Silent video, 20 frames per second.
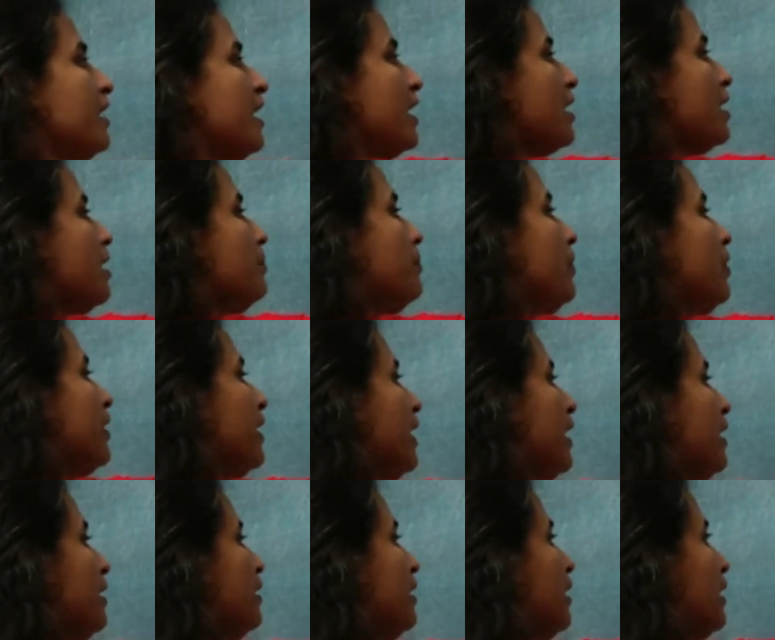take a
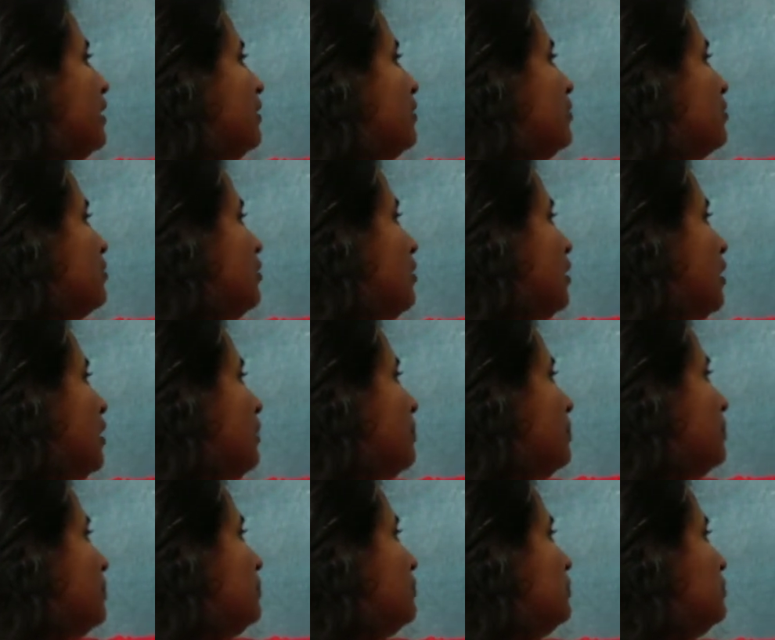point and draw
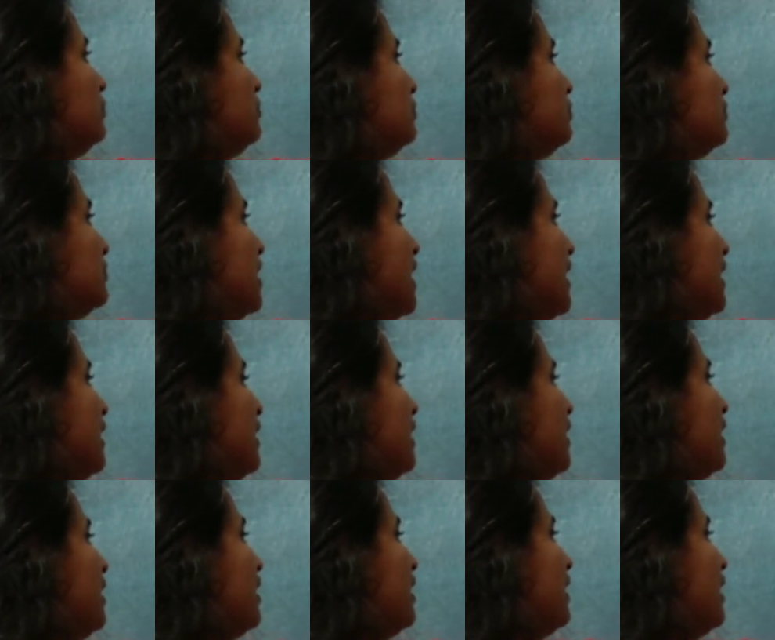a
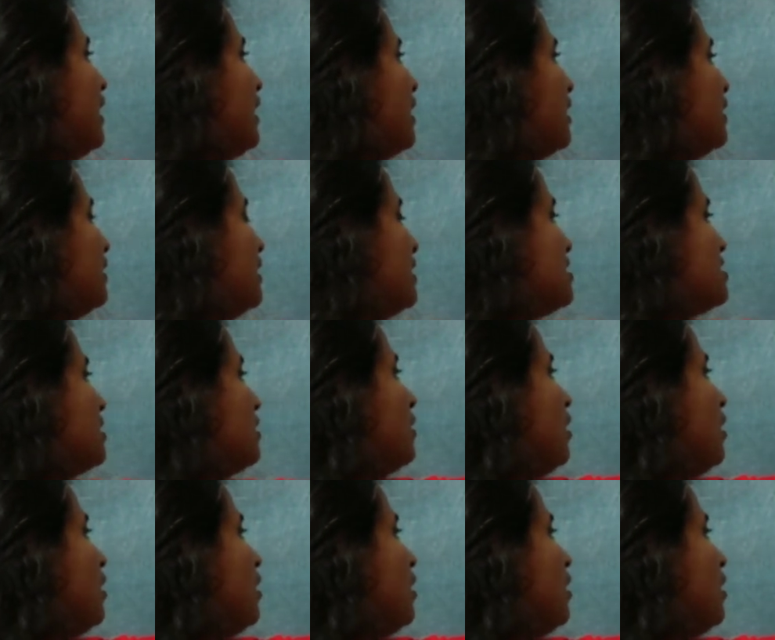90-degree angle. That's a